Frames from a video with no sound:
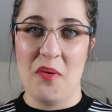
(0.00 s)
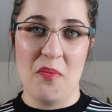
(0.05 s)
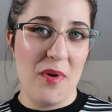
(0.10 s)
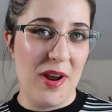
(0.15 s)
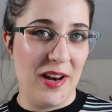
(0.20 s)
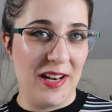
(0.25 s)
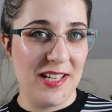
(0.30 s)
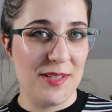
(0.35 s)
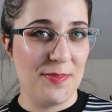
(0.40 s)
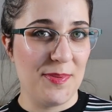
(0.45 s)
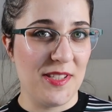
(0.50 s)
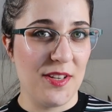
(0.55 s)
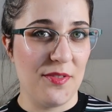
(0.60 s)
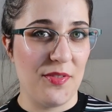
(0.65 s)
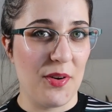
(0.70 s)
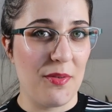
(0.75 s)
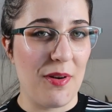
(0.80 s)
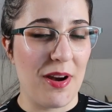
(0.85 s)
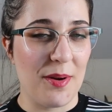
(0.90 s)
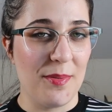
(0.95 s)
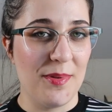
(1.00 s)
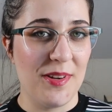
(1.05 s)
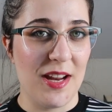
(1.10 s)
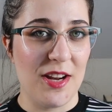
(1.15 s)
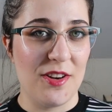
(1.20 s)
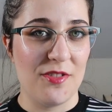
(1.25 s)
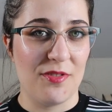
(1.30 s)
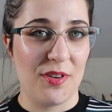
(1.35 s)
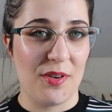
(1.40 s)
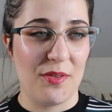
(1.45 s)
weirdly specific
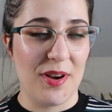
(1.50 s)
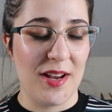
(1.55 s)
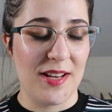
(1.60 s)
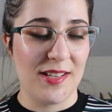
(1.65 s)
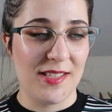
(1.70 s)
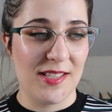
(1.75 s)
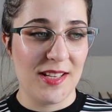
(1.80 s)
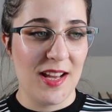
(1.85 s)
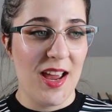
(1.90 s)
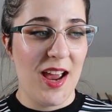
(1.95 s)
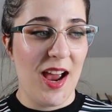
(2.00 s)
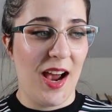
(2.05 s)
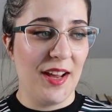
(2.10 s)
recommendation requests.